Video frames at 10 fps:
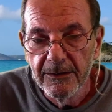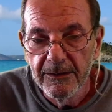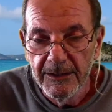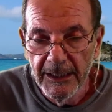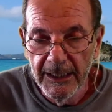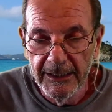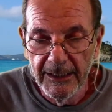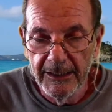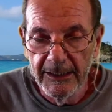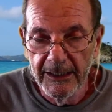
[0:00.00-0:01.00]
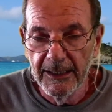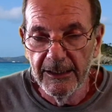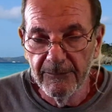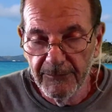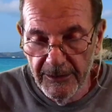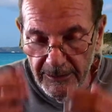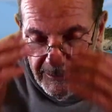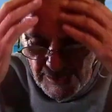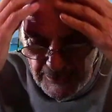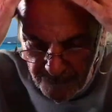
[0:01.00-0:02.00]
Yeah. Thank you
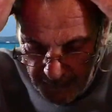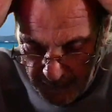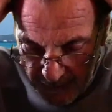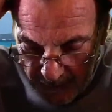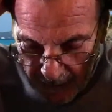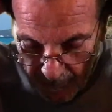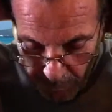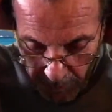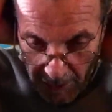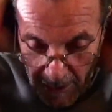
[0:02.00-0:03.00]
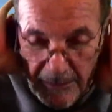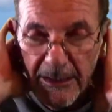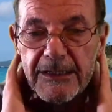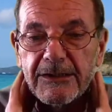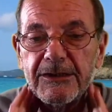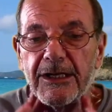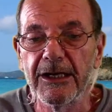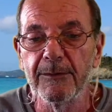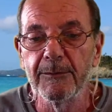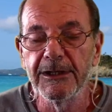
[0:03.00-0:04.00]
for the applause, ladies and
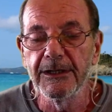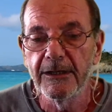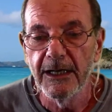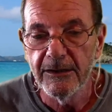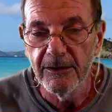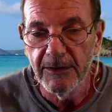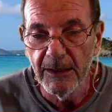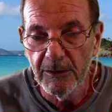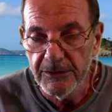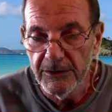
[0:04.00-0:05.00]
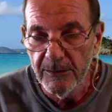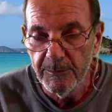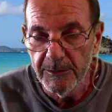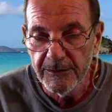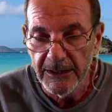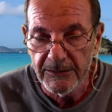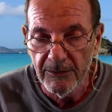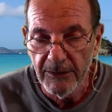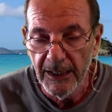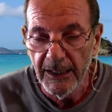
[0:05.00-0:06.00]
gentlemen. I knew that wasn't you, but that's
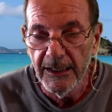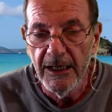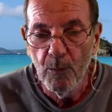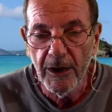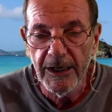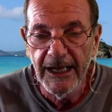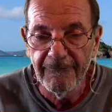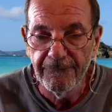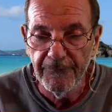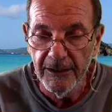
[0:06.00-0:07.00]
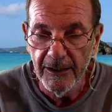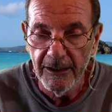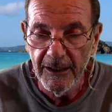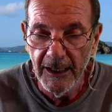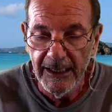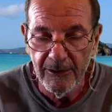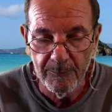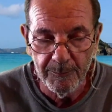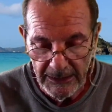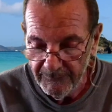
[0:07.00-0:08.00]
okay. We're gonna have fun. I don't
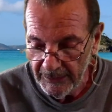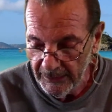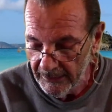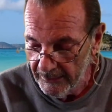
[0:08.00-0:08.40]
believe in